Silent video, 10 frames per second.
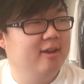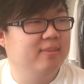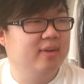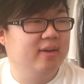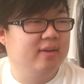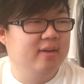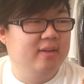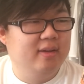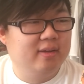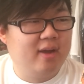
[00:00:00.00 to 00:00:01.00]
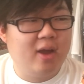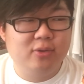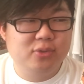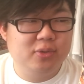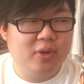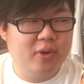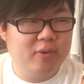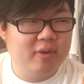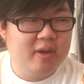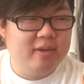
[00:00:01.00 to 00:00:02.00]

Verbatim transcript: about uh, Karasuno.